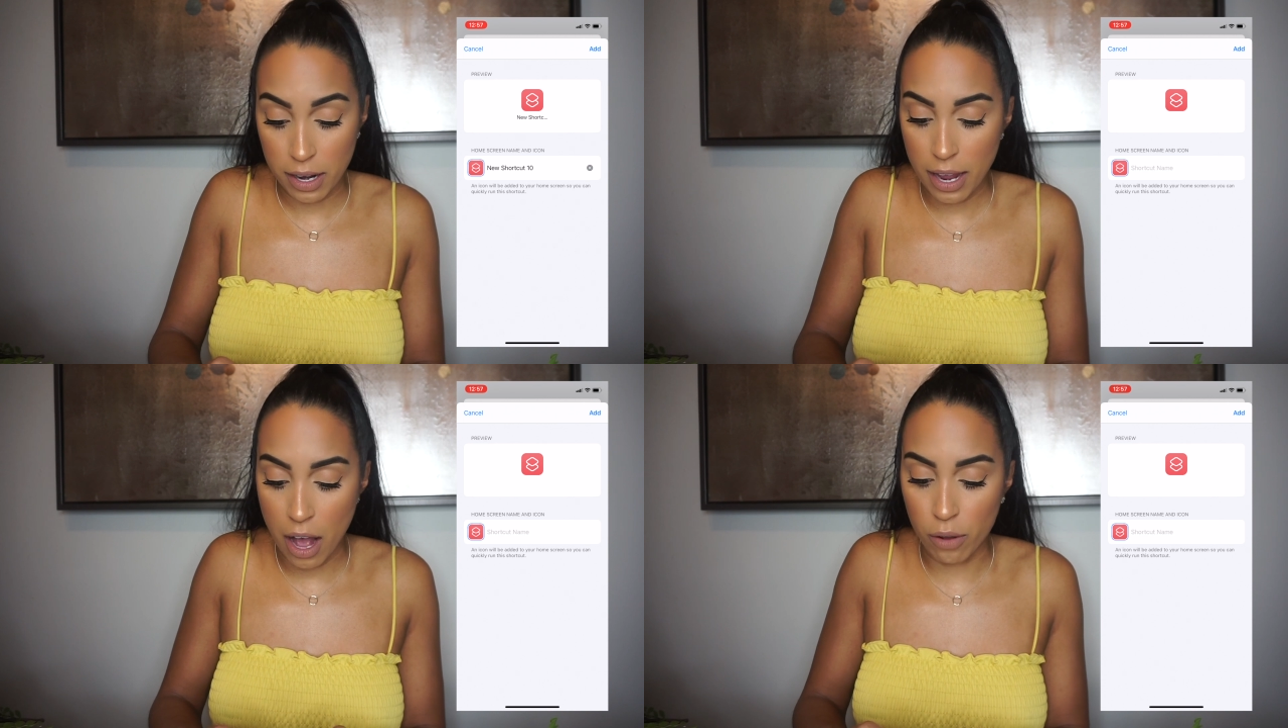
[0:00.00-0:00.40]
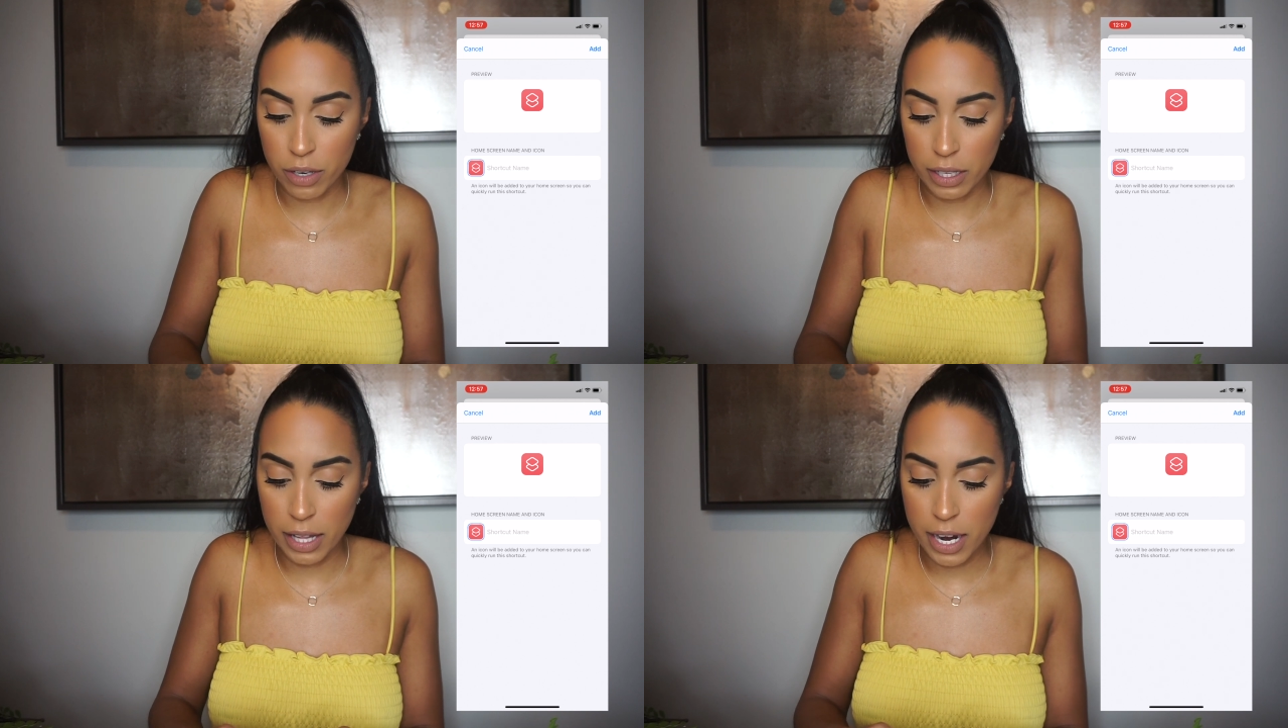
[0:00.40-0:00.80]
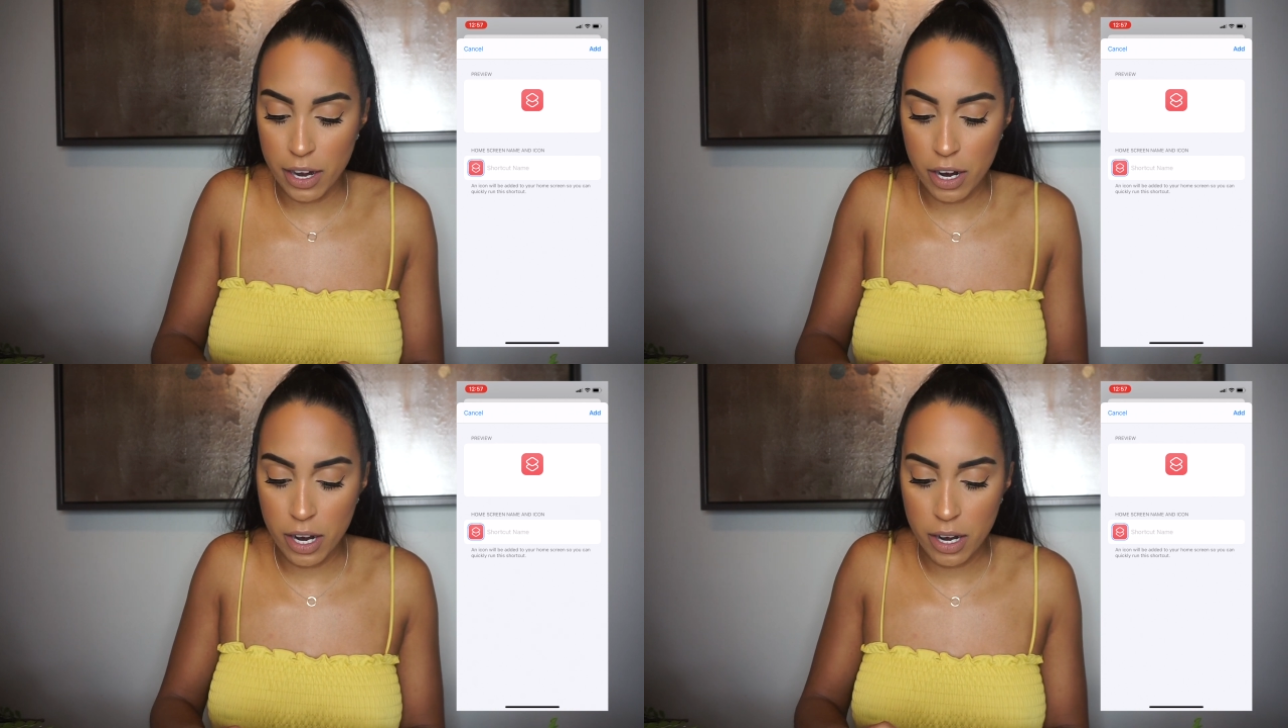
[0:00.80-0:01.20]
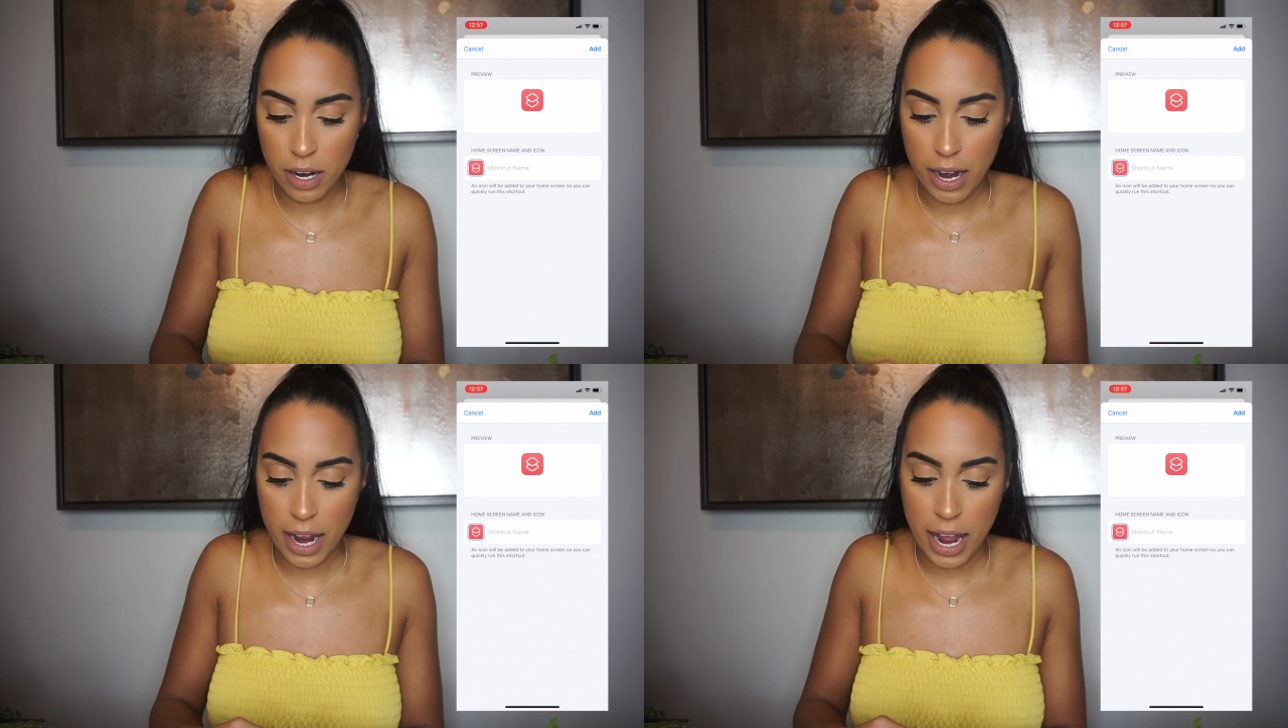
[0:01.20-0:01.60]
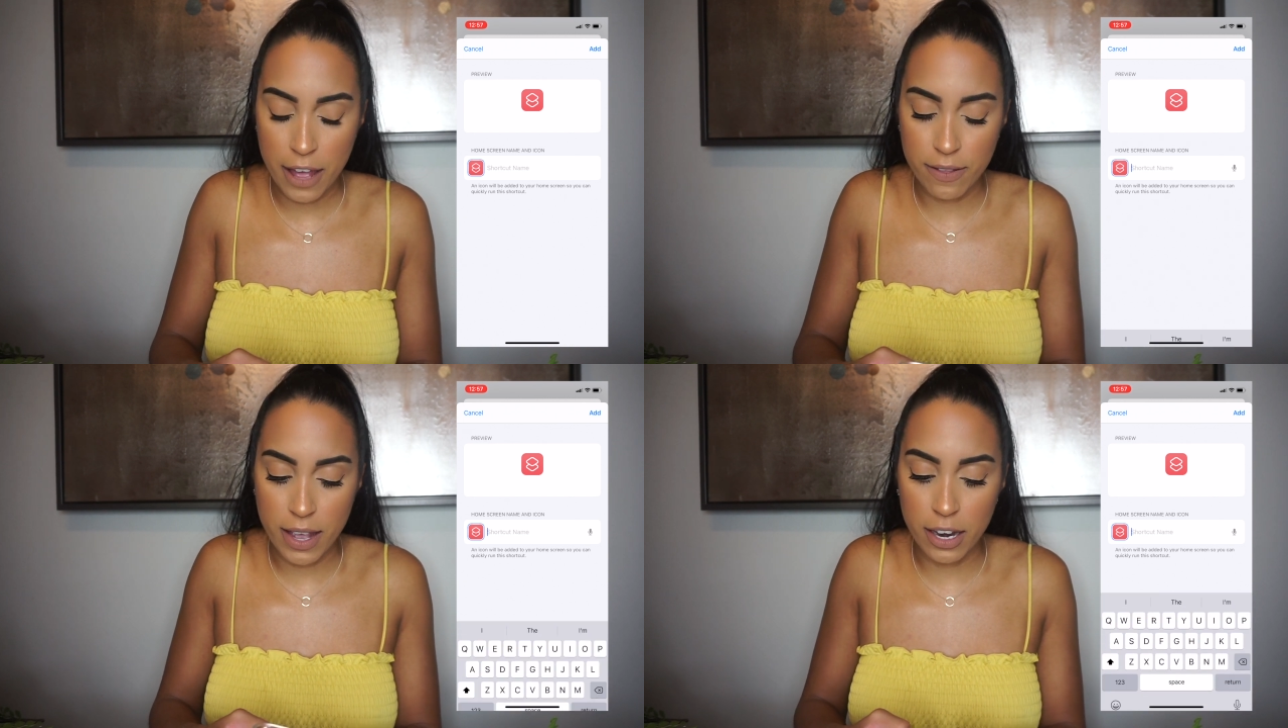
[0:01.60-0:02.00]
calculator
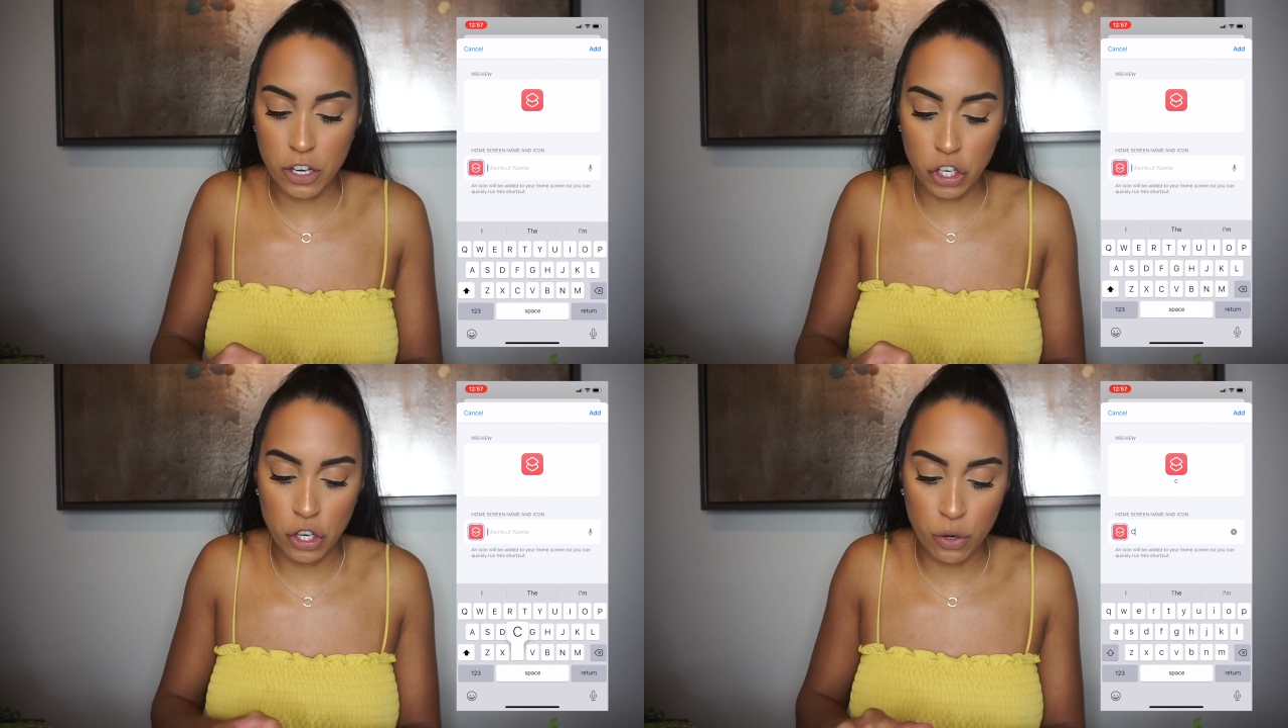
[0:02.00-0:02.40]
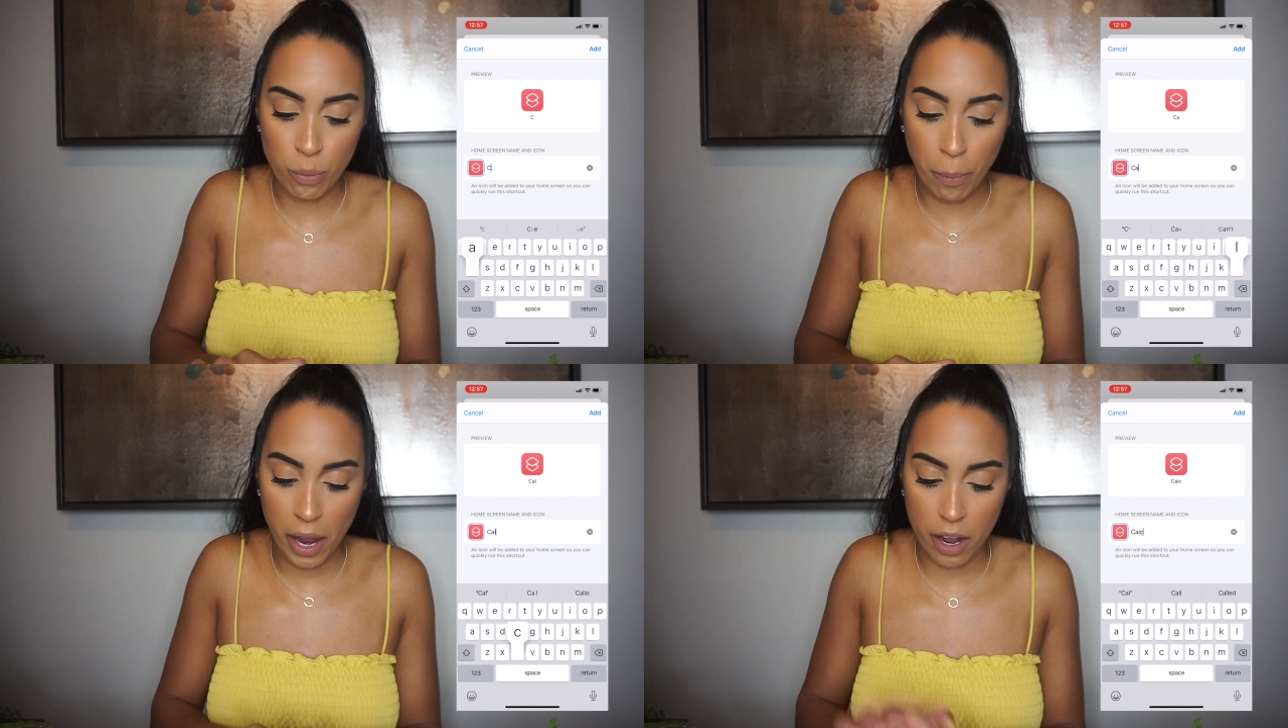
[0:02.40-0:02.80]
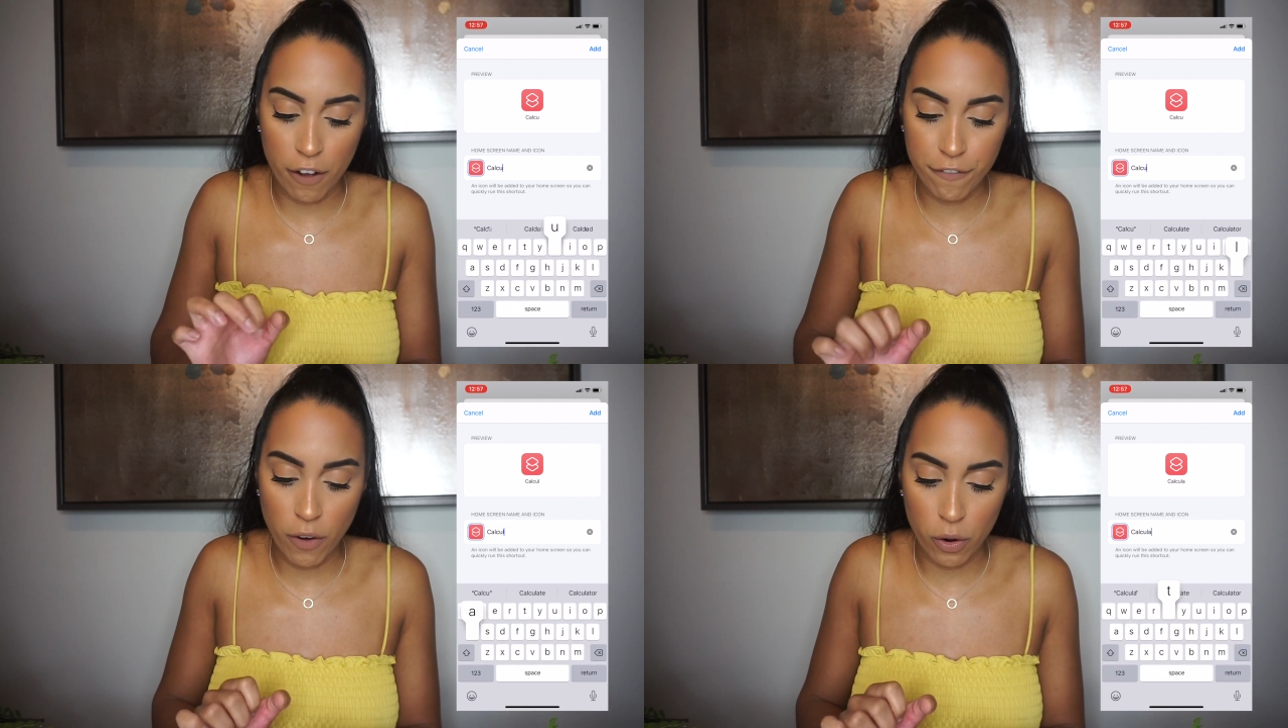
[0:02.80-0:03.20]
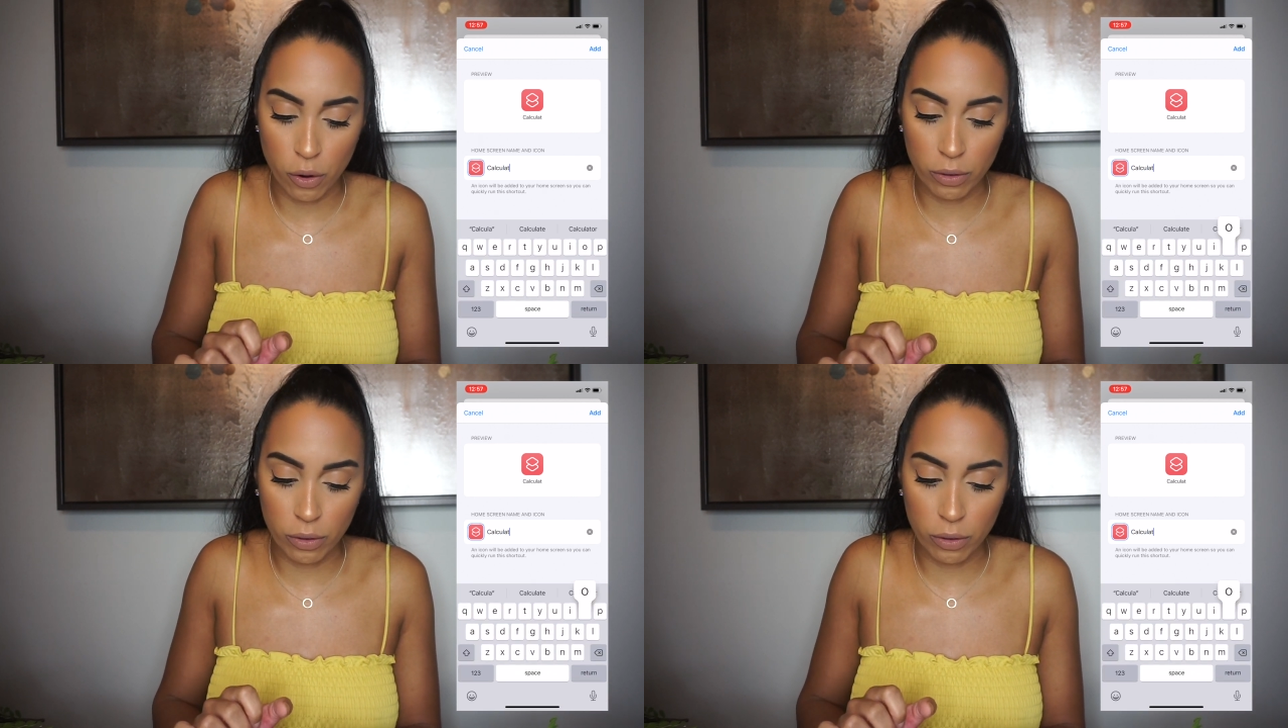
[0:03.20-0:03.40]
and then you pick a photo.